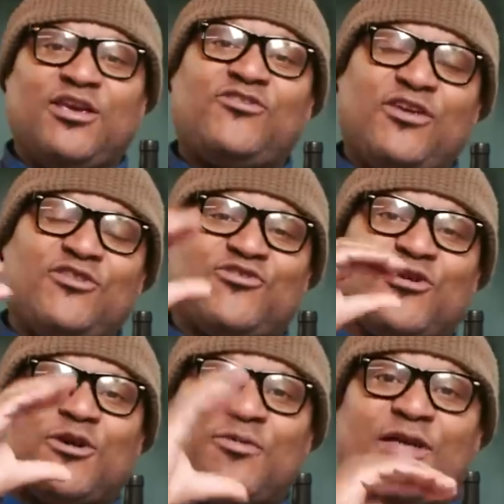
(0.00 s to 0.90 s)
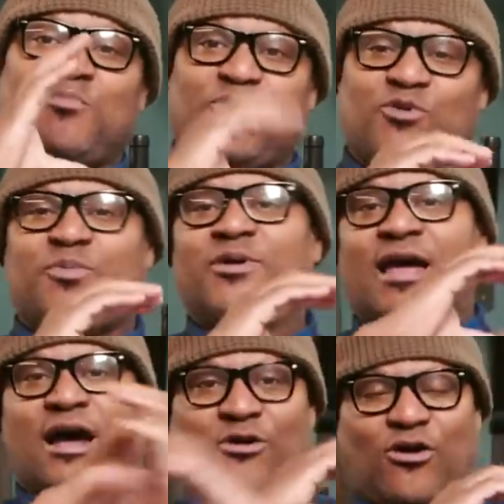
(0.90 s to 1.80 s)
Yeast eat sugar and they poop
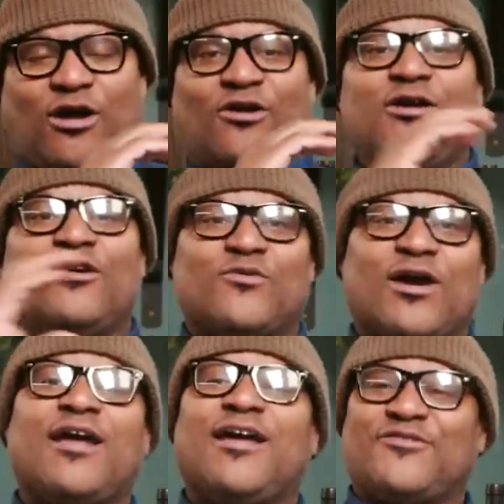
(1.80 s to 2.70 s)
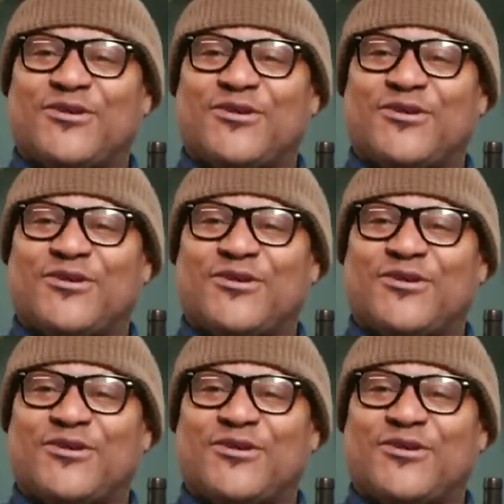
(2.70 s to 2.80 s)
alcohol, right?